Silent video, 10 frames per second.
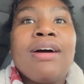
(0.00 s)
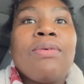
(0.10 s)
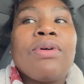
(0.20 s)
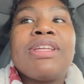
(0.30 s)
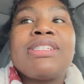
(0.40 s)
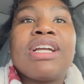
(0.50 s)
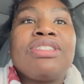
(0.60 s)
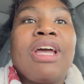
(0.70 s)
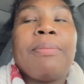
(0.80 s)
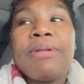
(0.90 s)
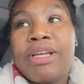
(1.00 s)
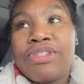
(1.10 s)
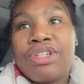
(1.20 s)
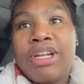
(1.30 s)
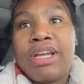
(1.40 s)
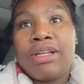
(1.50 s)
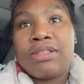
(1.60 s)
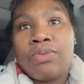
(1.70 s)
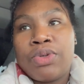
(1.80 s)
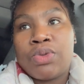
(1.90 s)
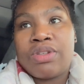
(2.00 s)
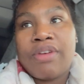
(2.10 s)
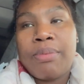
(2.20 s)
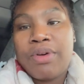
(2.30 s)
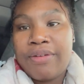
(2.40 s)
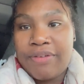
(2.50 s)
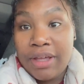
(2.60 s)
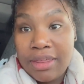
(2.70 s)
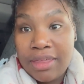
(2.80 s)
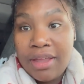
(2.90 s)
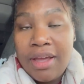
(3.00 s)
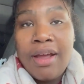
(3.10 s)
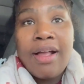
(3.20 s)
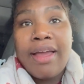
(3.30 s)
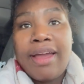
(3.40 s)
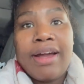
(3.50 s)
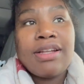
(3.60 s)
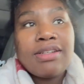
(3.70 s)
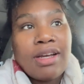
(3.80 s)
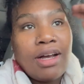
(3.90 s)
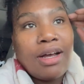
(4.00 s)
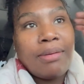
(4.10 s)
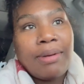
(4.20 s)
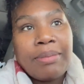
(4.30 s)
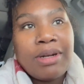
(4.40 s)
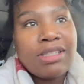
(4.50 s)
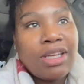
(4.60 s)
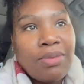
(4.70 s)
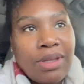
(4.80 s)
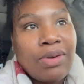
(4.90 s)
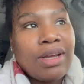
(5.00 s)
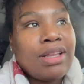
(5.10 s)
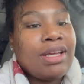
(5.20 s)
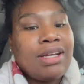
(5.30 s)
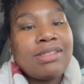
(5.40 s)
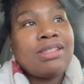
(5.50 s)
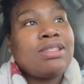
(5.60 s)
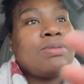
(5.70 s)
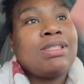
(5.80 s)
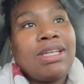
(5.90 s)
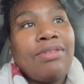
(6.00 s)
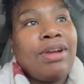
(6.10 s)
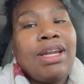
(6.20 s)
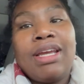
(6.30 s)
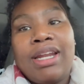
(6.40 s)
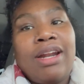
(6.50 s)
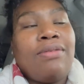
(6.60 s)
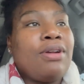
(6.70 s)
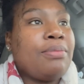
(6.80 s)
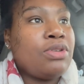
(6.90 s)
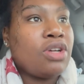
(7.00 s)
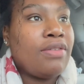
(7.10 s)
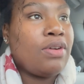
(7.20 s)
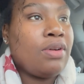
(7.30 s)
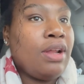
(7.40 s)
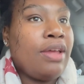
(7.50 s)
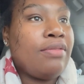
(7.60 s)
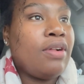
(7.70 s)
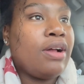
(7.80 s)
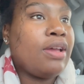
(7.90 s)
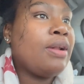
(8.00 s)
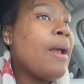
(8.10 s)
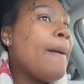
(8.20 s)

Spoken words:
Well, this actually happened yesterday, which was February 5th. And I'm going to tell you really quickly because it's once again raining and I don't want to be driving and vlogging.